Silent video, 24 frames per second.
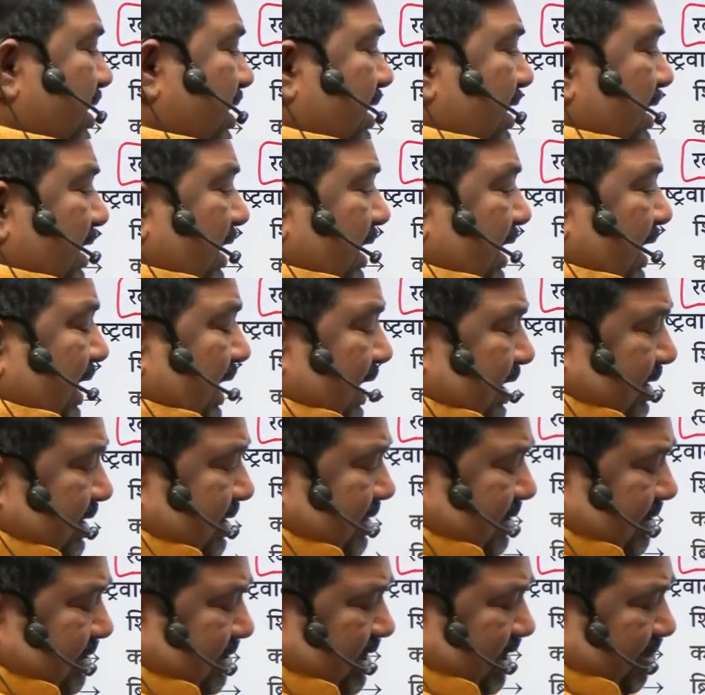and
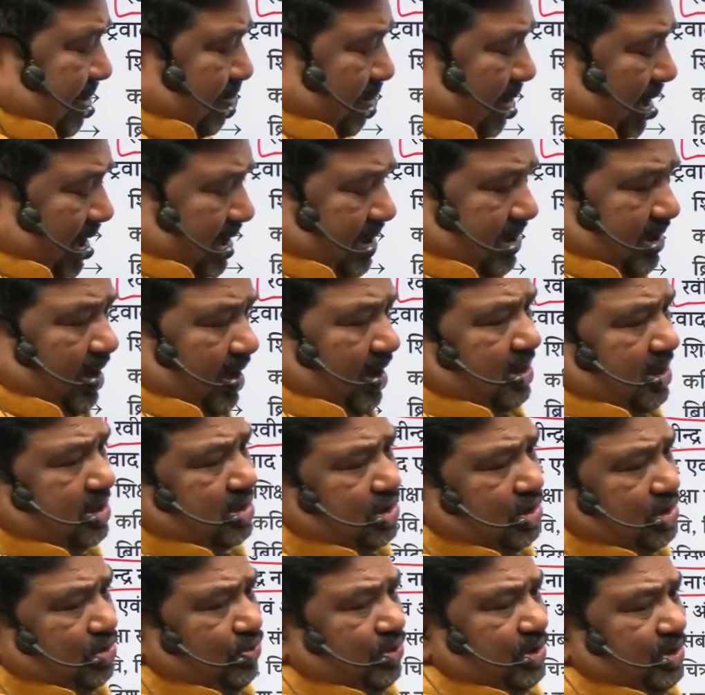they might ask
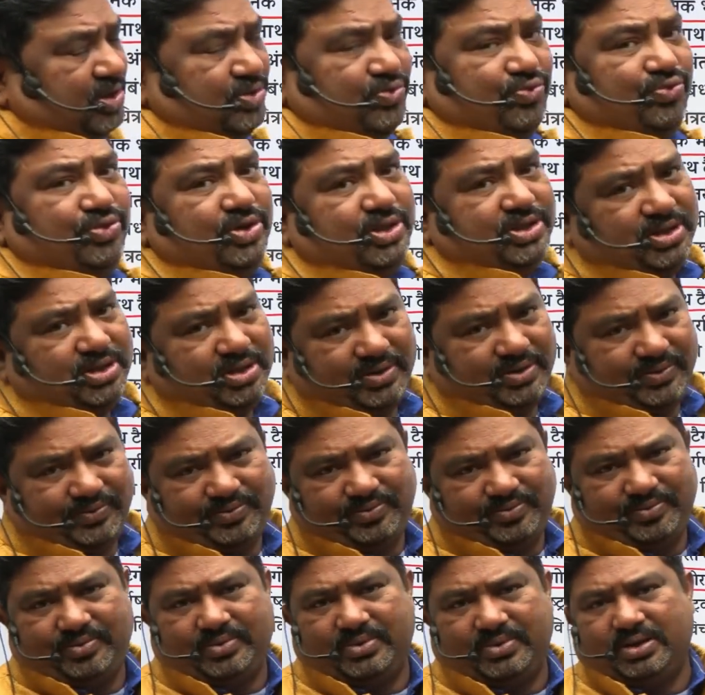you his vision.
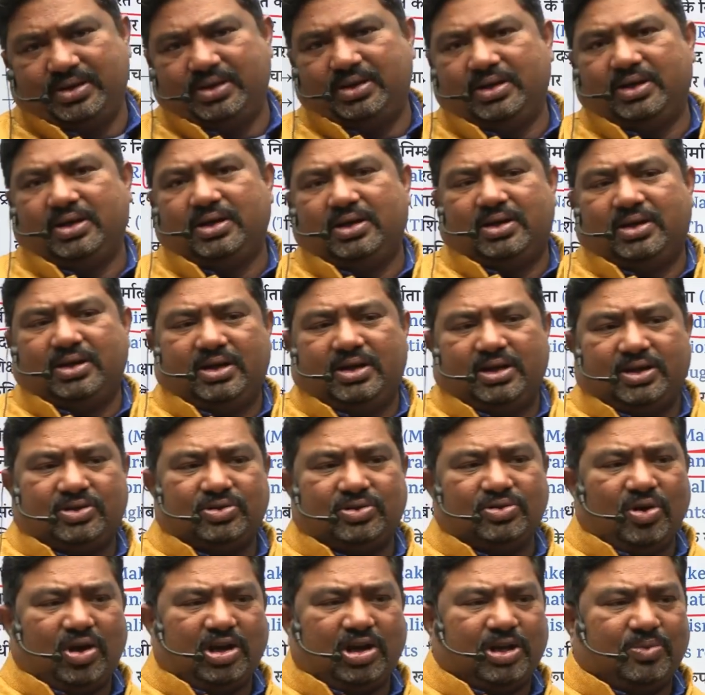It's
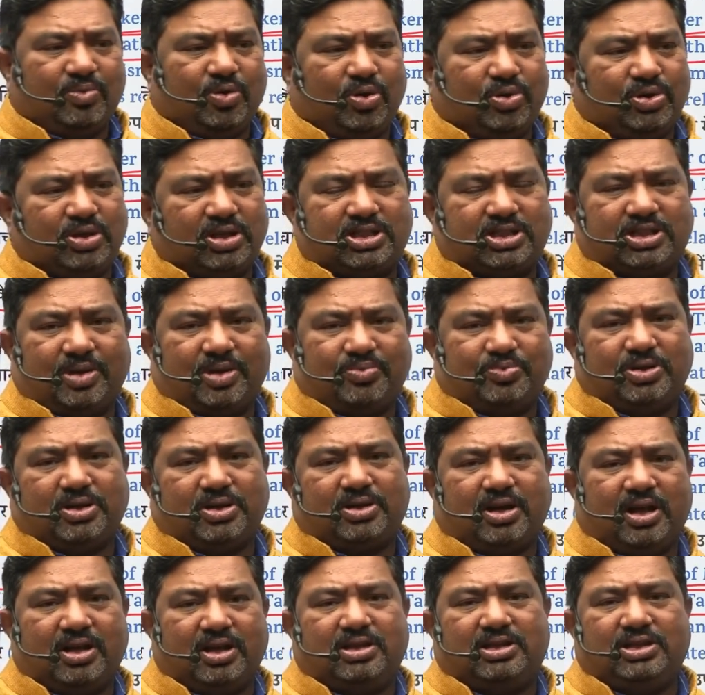not about the Sapt
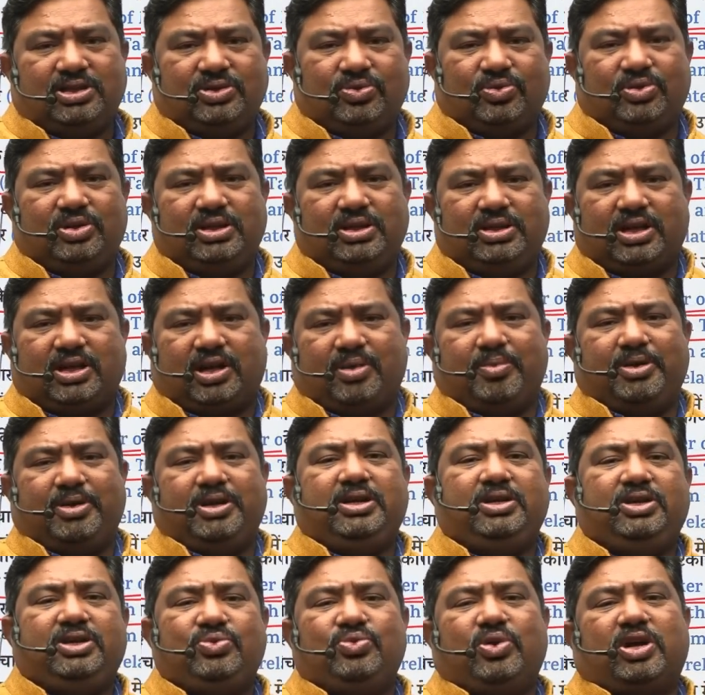Kranti only, there are many
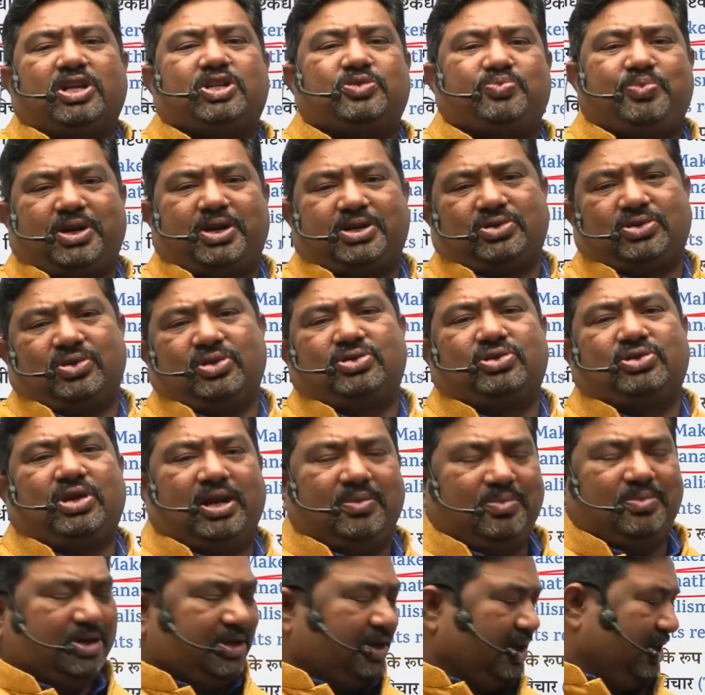new aspects also I'll
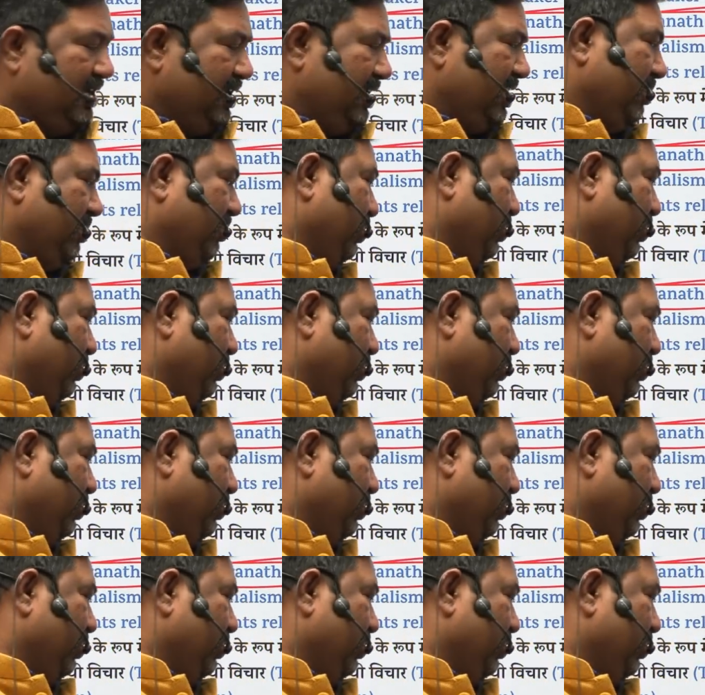be telling about